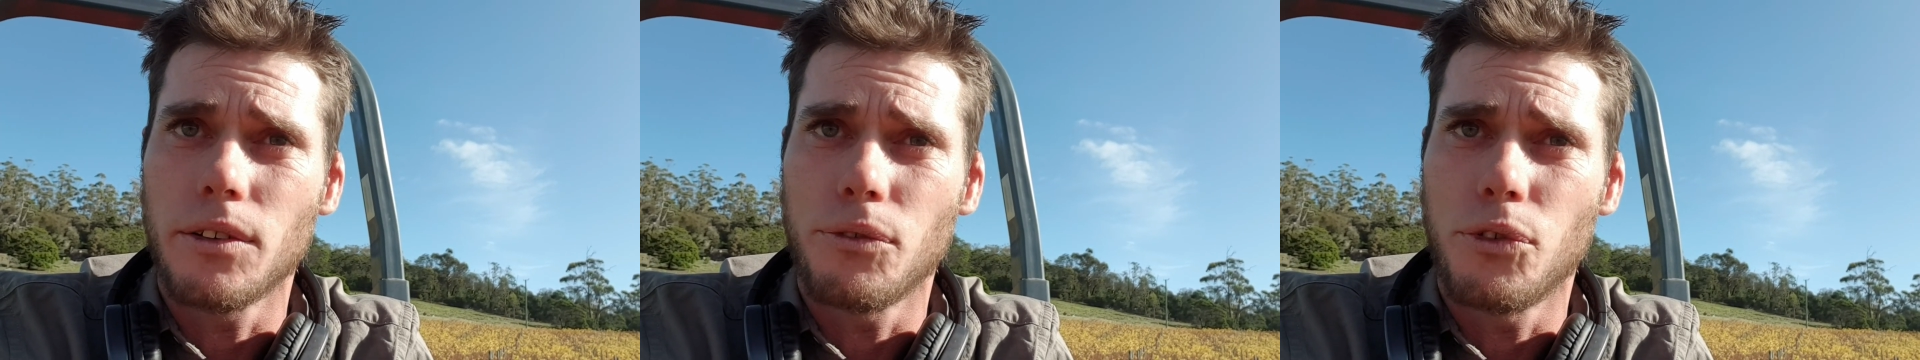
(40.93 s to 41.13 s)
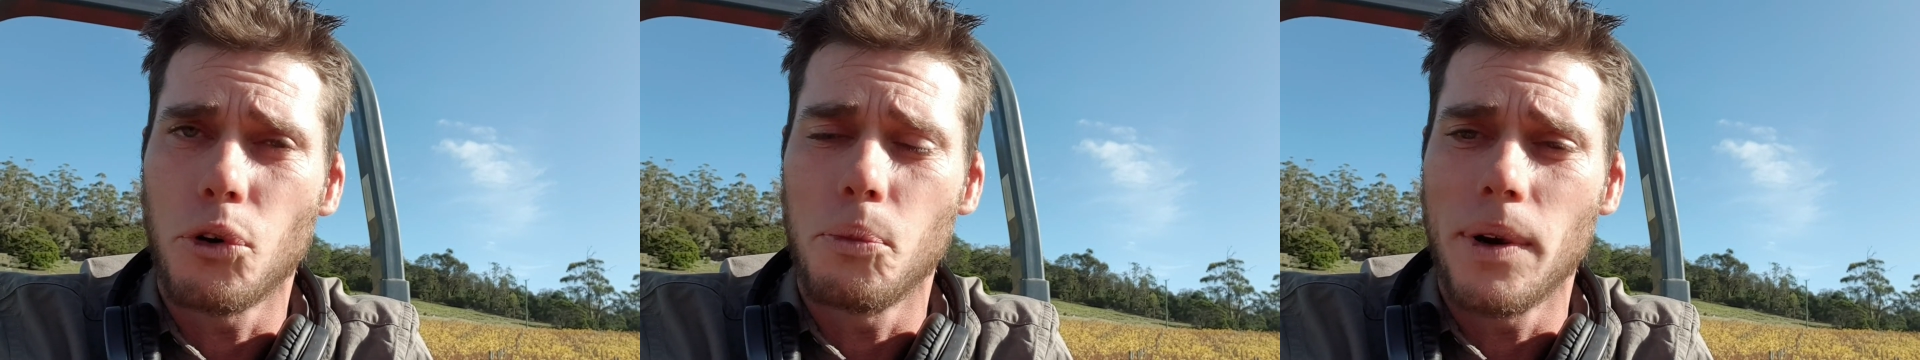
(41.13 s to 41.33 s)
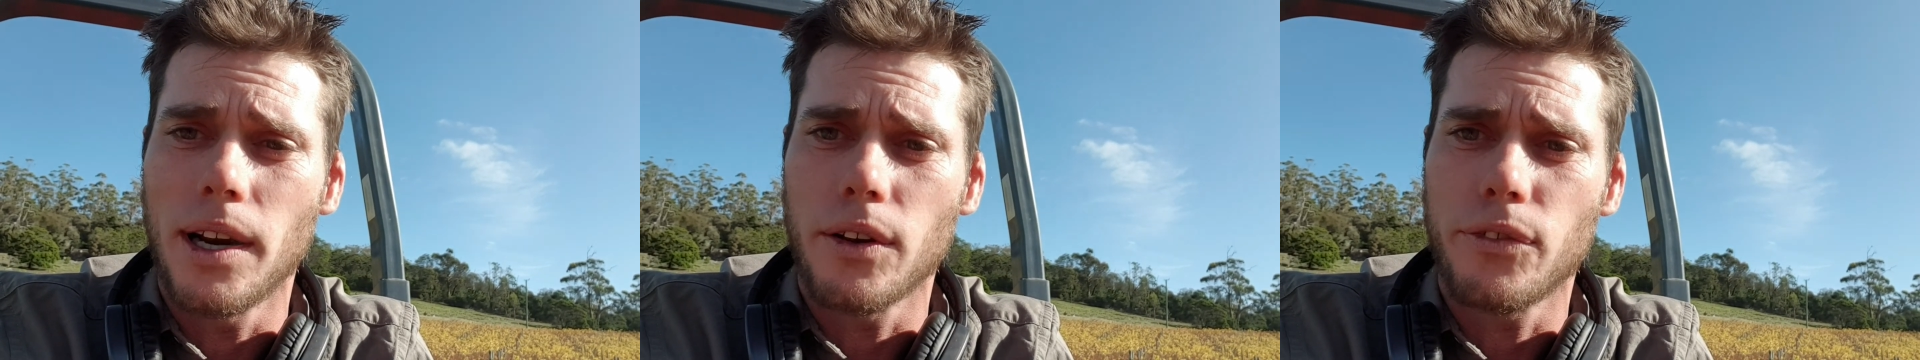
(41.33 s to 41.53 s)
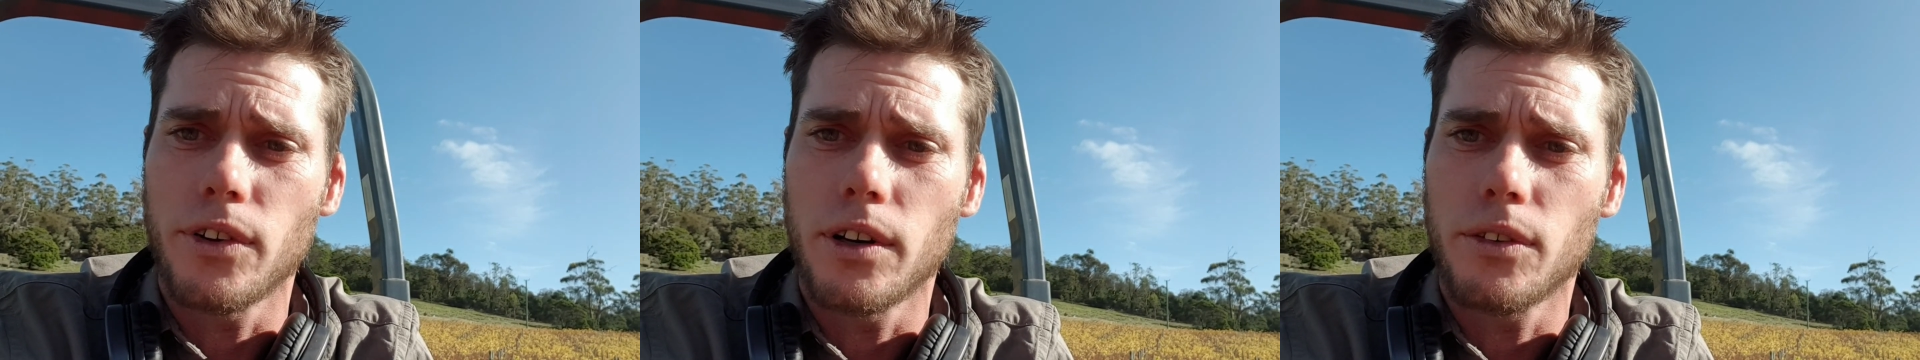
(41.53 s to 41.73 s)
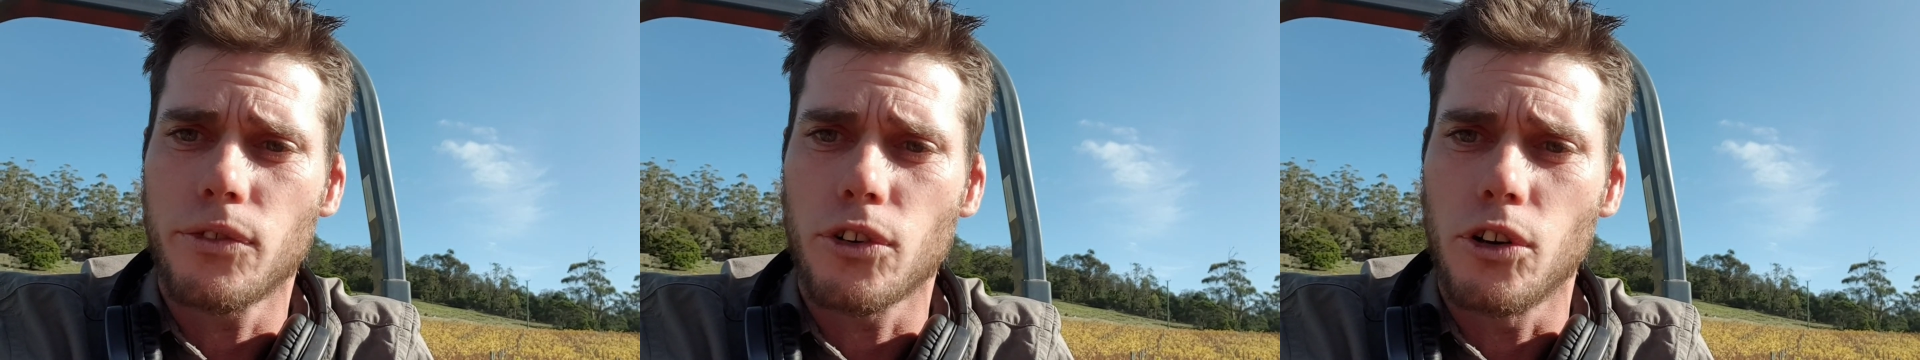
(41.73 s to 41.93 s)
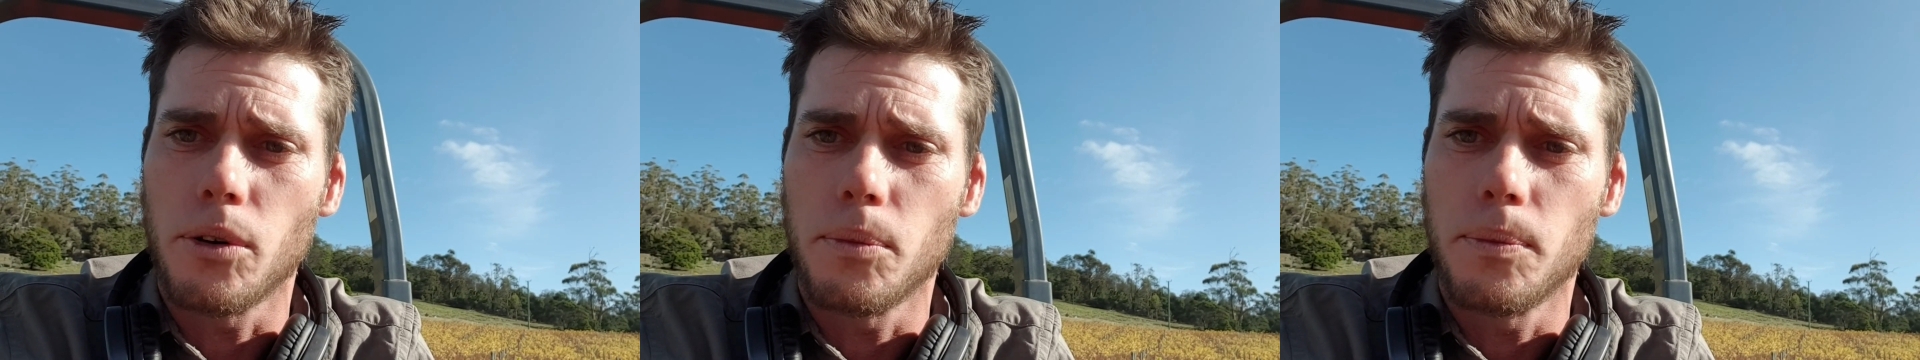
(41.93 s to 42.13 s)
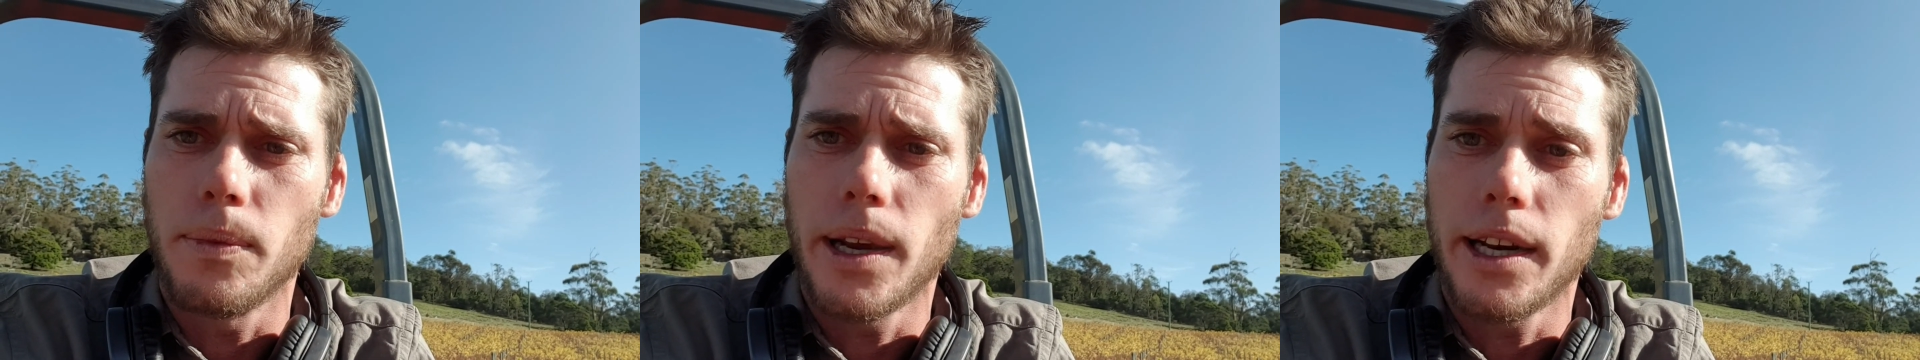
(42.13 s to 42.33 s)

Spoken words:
the full benefit from